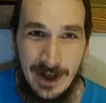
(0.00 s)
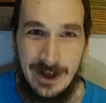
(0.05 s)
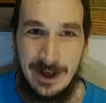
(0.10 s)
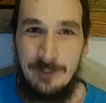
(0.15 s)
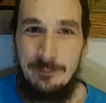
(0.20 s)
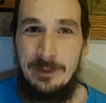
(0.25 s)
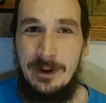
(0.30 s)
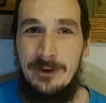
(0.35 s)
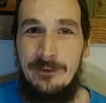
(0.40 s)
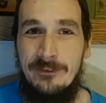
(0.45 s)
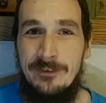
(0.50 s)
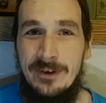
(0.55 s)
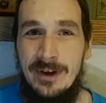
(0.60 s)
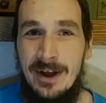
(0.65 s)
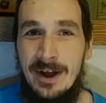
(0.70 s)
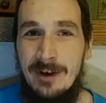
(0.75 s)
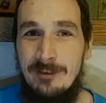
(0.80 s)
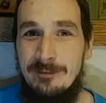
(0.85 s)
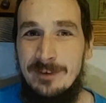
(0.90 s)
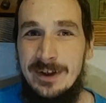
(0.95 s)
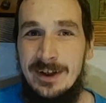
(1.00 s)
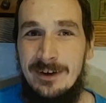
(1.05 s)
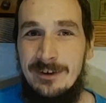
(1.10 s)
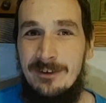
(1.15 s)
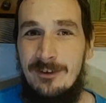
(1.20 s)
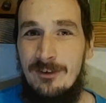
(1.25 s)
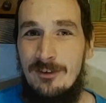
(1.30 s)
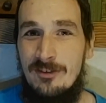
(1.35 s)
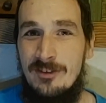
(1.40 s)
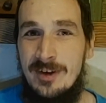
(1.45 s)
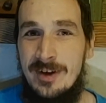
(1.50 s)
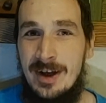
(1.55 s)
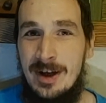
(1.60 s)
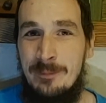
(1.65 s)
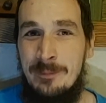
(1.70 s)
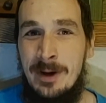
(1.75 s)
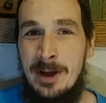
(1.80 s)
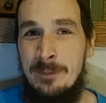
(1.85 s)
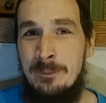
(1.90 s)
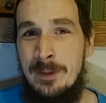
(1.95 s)
about vehicles that I
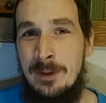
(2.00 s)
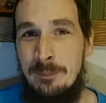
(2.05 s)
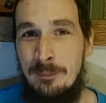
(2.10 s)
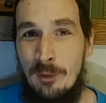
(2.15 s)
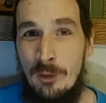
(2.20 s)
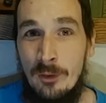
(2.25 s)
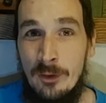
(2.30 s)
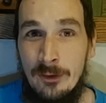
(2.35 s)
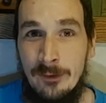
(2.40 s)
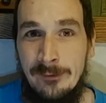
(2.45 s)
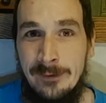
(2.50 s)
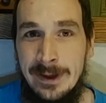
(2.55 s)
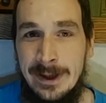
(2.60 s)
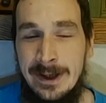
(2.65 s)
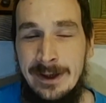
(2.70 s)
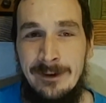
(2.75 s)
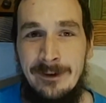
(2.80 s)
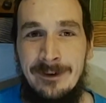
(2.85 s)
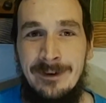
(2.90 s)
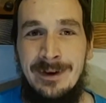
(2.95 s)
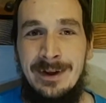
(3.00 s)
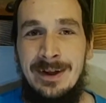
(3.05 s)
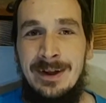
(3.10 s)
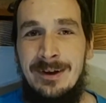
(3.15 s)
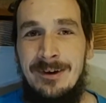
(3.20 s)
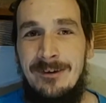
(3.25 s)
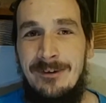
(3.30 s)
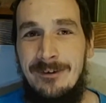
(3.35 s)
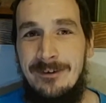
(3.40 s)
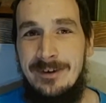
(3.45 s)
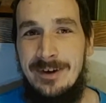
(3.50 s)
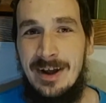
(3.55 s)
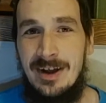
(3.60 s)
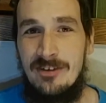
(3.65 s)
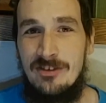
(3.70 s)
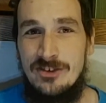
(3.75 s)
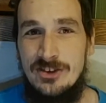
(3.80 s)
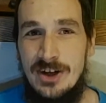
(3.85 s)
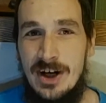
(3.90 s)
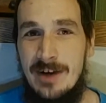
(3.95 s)
might be borrowing or
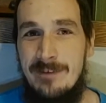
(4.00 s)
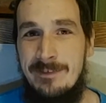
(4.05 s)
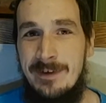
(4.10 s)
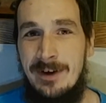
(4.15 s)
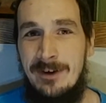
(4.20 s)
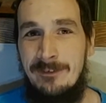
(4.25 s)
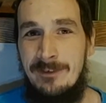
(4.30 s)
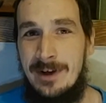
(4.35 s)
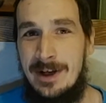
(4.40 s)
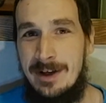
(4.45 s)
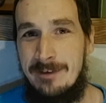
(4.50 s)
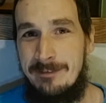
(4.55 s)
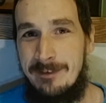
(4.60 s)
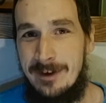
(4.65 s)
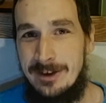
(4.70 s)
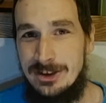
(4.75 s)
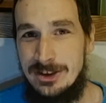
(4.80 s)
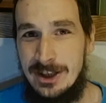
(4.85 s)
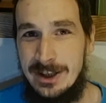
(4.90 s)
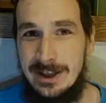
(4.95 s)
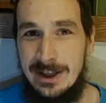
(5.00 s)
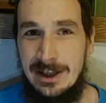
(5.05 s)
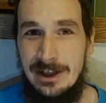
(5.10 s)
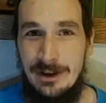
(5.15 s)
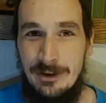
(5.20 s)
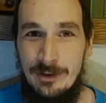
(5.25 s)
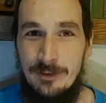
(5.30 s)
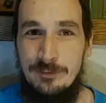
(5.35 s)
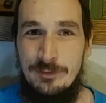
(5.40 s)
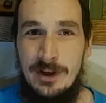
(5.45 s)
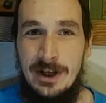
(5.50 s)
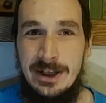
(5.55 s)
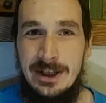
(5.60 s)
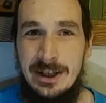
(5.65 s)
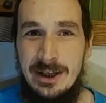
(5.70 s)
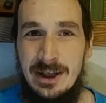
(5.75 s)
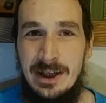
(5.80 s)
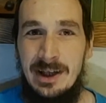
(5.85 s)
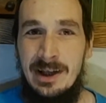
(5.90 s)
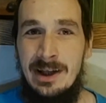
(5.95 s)
test driving or whatever. I try to clarify
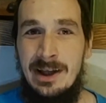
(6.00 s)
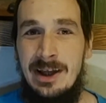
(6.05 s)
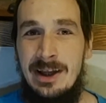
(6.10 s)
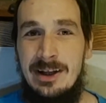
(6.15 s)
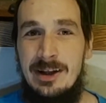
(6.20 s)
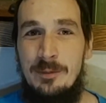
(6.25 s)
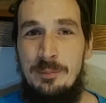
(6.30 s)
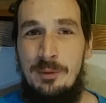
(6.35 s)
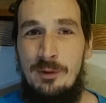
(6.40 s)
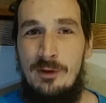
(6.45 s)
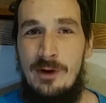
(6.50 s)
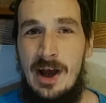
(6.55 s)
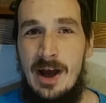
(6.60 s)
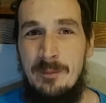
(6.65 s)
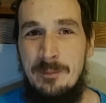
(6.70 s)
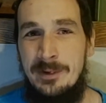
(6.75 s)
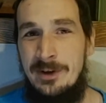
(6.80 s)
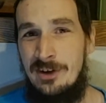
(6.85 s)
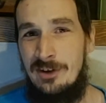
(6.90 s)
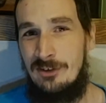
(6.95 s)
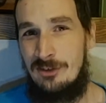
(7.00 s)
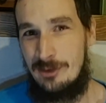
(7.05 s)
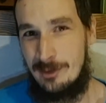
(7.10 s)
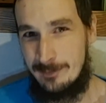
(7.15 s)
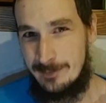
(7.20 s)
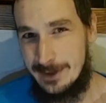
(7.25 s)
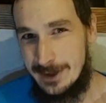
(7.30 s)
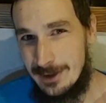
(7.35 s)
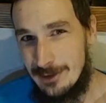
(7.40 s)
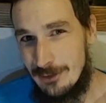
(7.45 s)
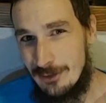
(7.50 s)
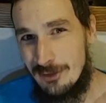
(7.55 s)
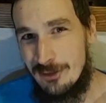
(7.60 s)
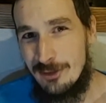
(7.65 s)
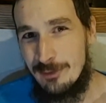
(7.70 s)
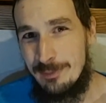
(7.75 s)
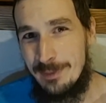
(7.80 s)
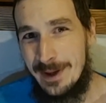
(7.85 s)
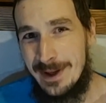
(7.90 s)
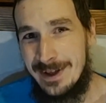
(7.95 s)
the parameters of
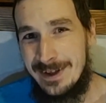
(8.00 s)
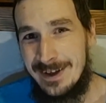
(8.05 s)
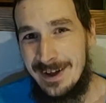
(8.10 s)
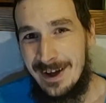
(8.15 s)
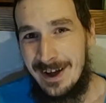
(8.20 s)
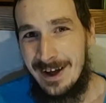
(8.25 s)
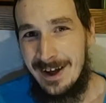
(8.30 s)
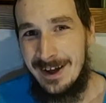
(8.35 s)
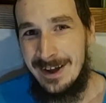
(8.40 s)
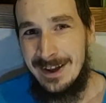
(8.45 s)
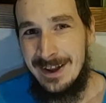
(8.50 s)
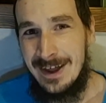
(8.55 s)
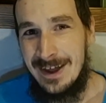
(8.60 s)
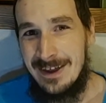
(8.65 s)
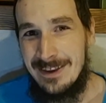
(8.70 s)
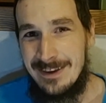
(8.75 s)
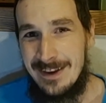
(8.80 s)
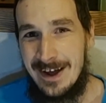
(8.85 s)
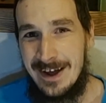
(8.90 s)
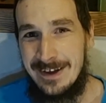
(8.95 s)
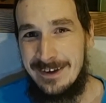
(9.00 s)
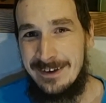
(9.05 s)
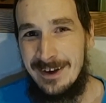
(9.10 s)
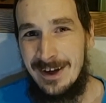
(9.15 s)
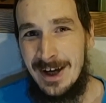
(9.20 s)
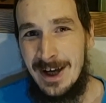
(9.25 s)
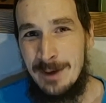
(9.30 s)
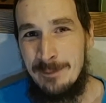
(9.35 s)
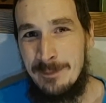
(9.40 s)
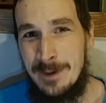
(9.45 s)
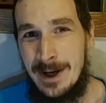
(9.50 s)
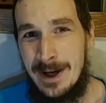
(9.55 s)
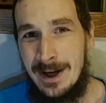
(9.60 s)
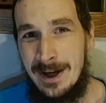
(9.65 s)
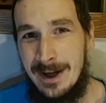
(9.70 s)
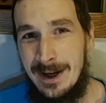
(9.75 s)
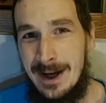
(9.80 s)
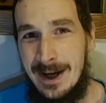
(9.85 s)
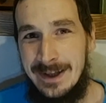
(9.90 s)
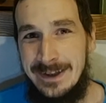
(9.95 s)
use, but that time
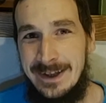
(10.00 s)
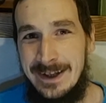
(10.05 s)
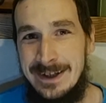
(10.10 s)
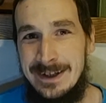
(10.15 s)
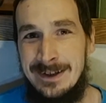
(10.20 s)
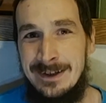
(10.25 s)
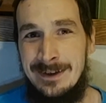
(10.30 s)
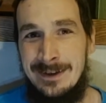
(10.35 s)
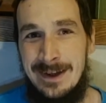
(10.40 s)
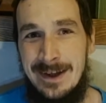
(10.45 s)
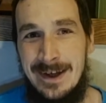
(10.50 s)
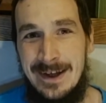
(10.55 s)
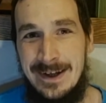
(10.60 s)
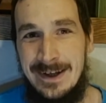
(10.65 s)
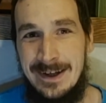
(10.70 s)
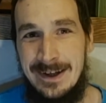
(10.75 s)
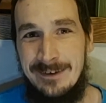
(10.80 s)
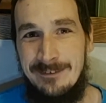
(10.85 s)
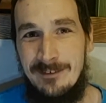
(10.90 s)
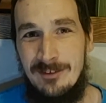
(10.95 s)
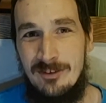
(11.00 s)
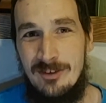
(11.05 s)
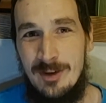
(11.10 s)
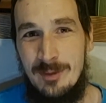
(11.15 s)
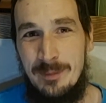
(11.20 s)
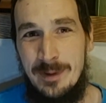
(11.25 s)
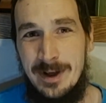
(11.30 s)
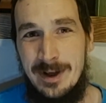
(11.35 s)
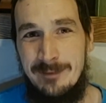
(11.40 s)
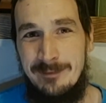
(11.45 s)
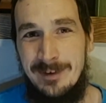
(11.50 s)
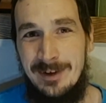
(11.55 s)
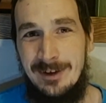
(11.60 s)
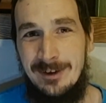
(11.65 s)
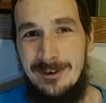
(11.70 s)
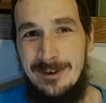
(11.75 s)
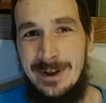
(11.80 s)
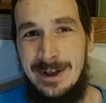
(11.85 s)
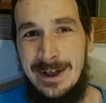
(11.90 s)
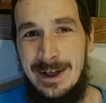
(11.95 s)
I didn't, and it was a bit of a
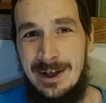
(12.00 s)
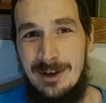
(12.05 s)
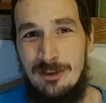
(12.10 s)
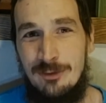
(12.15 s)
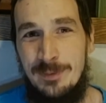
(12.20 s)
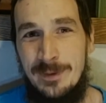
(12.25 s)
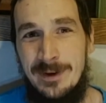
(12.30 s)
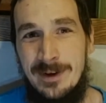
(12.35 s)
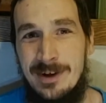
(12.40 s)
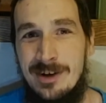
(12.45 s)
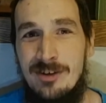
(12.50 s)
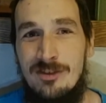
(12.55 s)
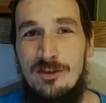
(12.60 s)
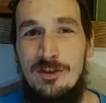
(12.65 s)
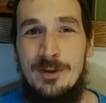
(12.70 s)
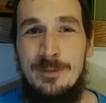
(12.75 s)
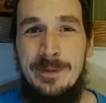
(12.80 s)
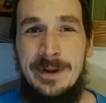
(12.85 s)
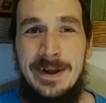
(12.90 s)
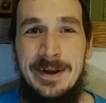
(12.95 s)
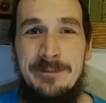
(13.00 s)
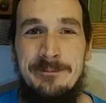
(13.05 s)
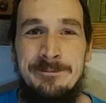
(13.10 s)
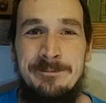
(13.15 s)
learning experience for me.